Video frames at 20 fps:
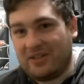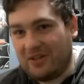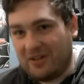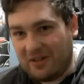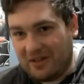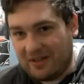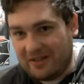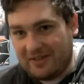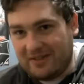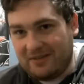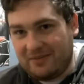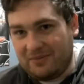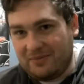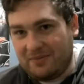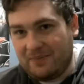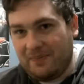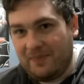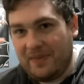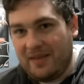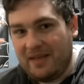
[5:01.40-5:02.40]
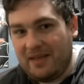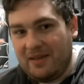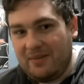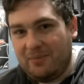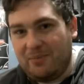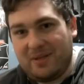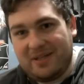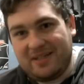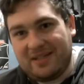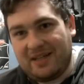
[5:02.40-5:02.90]
to awesome.
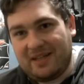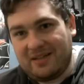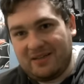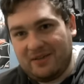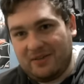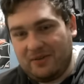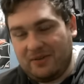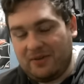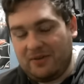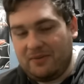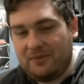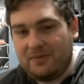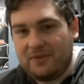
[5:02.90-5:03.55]
Best kind of Toku.